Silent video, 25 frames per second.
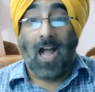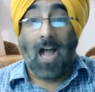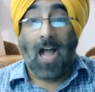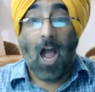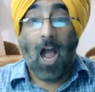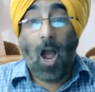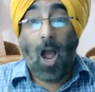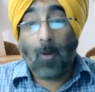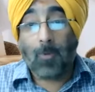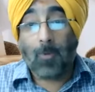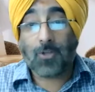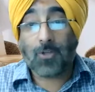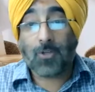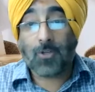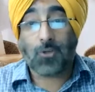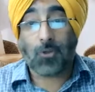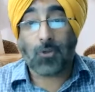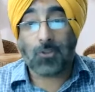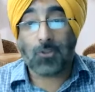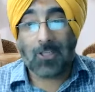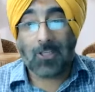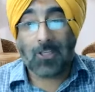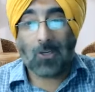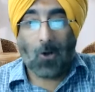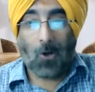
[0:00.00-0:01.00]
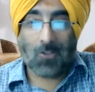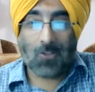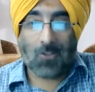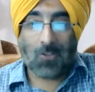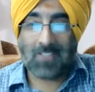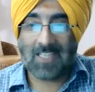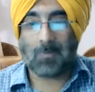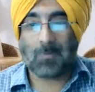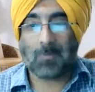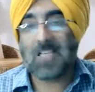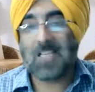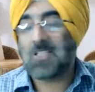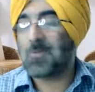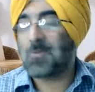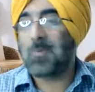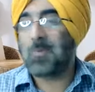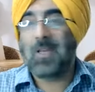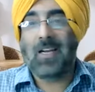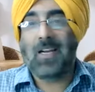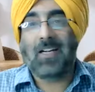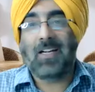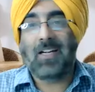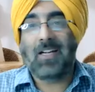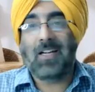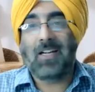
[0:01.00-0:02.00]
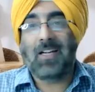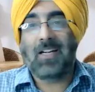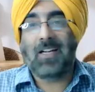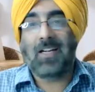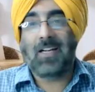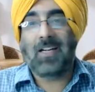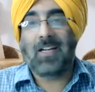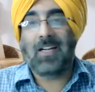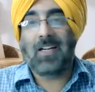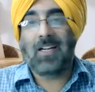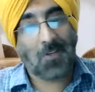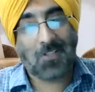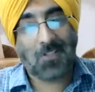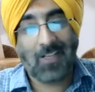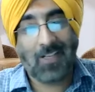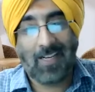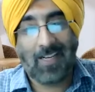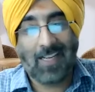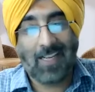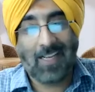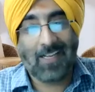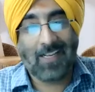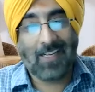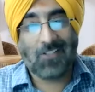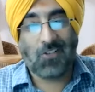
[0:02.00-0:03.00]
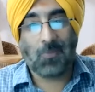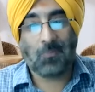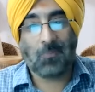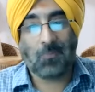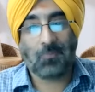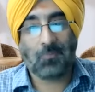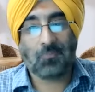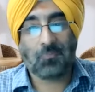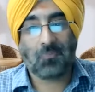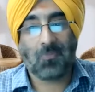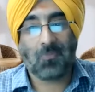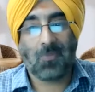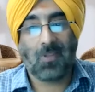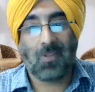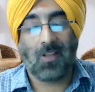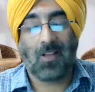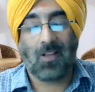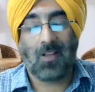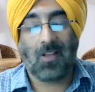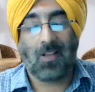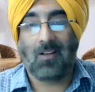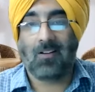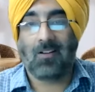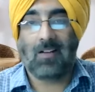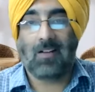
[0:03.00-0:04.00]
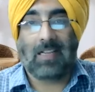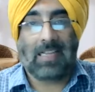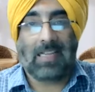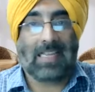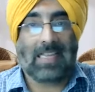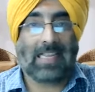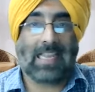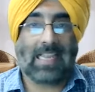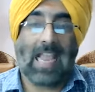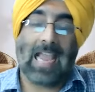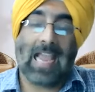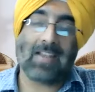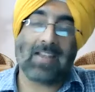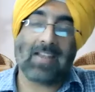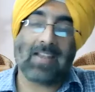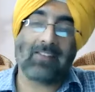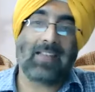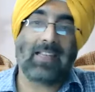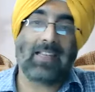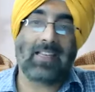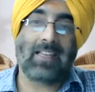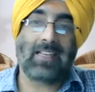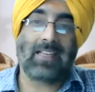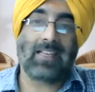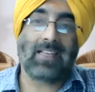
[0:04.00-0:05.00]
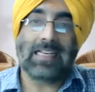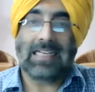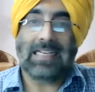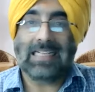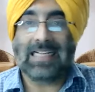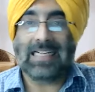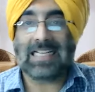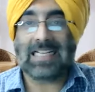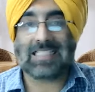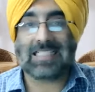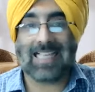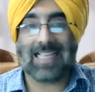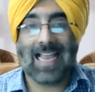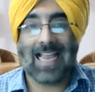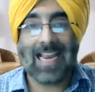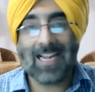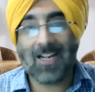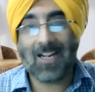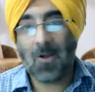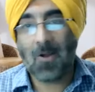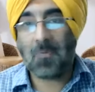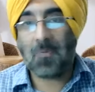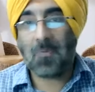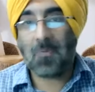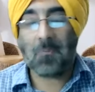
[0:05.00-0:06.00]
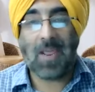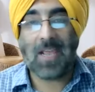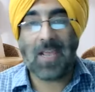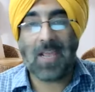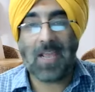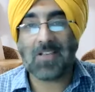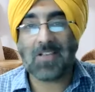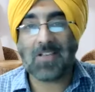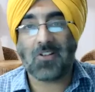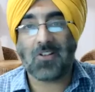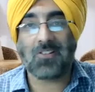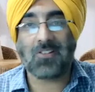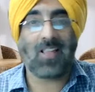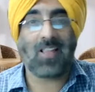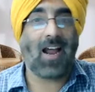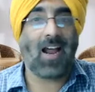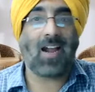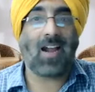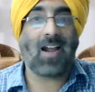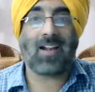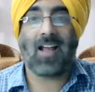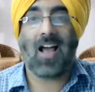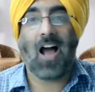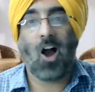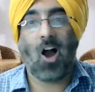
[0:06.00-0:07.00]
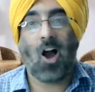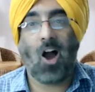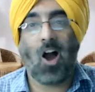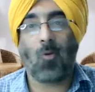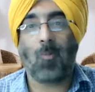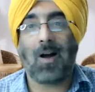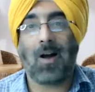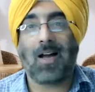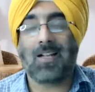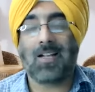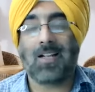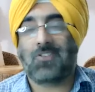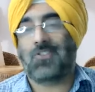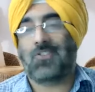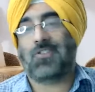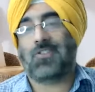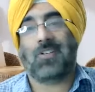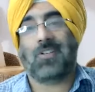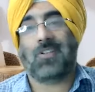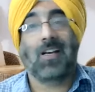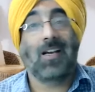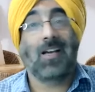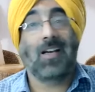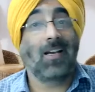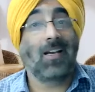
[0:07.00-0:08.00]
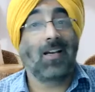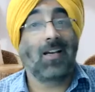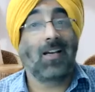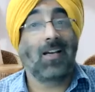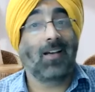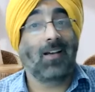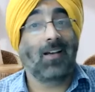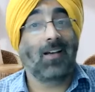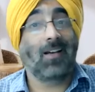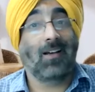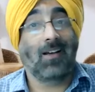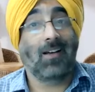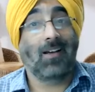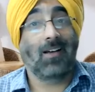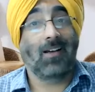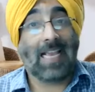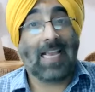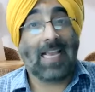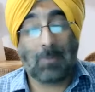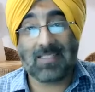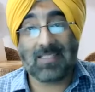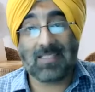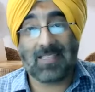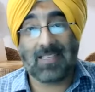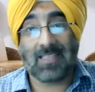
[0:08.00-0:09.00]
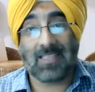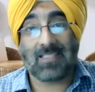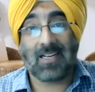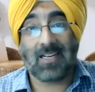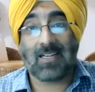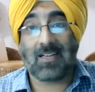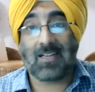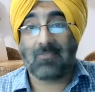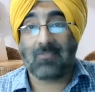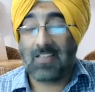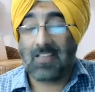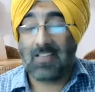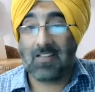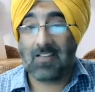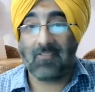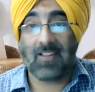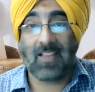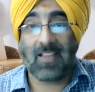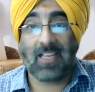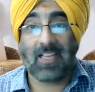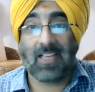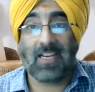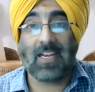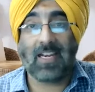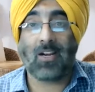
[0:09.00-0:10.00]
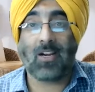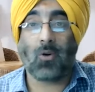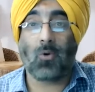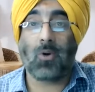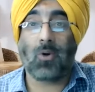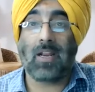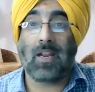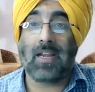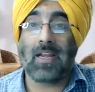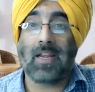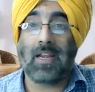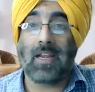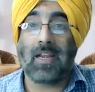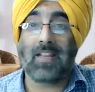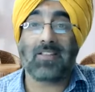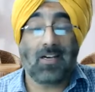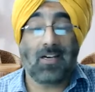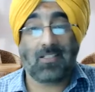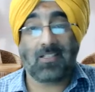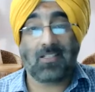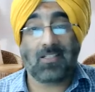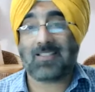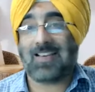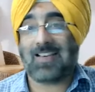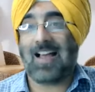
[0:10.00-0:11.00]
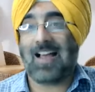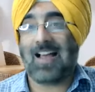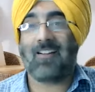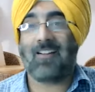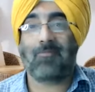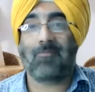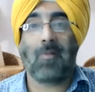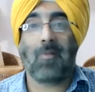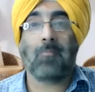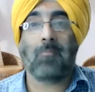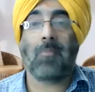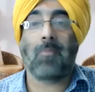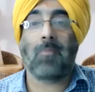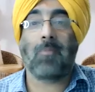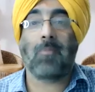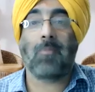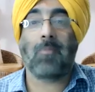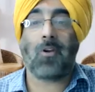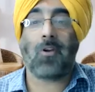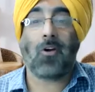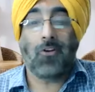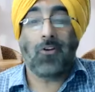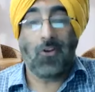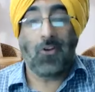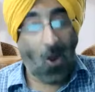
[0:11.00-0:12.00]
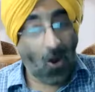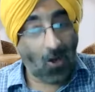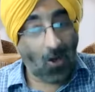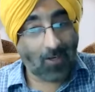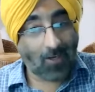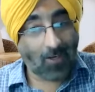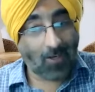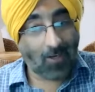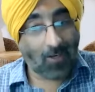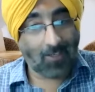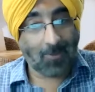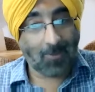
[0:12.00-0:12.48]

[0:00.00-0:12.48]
How much should the gross expense be in terms of percentage? Can we decide on based on that how much expenses, that whether we can include any other staff member or not?